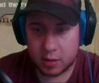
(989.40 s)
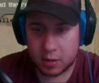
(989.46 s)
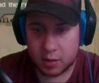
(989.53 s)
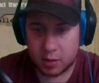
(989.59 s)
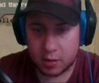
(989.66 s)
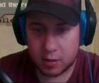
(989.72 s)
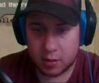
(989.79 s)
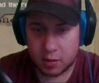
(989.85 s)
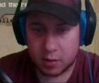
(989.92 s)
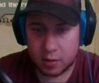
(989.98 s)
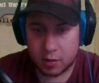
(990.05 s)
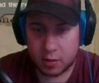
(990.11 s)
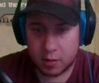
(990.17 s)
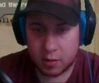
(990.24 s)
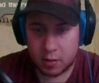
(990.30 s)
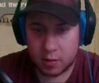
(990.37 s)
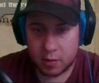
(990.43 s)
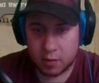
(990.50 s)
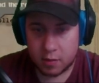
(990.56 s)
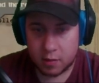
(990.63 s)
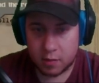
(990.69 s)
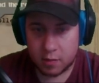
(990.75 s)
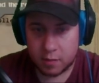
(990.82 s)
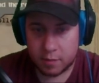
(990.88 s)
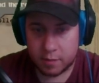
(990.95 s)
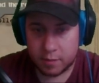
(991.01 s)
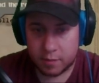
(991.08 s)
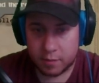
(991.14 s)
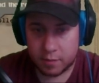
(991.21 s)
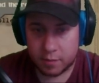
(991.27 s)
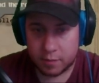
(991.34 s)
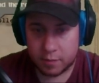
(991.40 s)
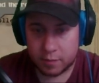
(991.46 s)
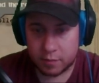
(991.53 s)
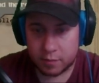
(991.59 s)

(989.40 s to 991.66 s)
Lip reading: Nothing is said.